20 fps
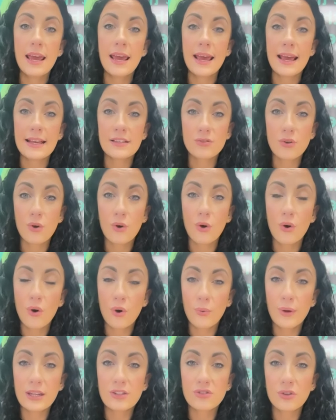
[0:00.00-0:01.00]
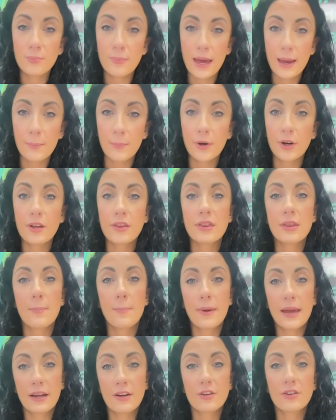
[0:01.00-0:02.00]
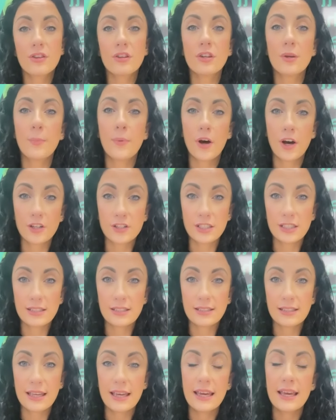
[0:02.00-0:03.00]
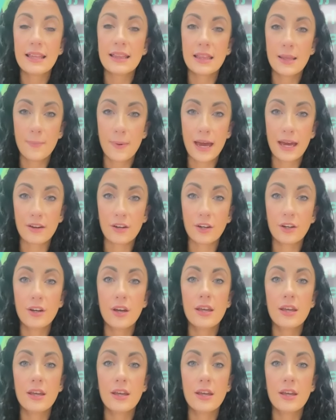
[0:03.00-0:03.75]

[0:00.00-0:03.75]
is always remember, the bigger the deposit, the better.